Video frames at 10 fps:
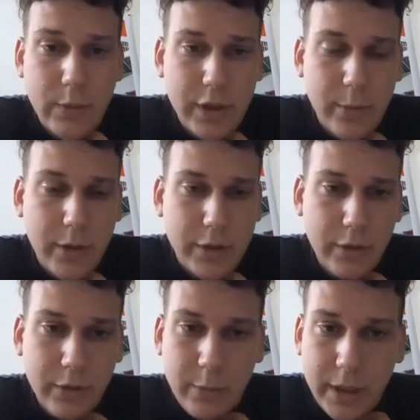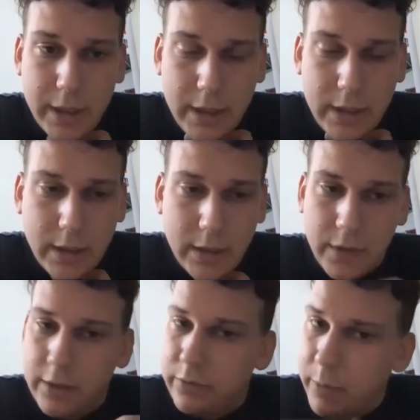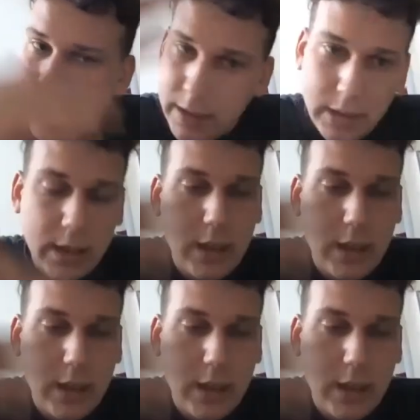which I mentioned on the beginning, that we have many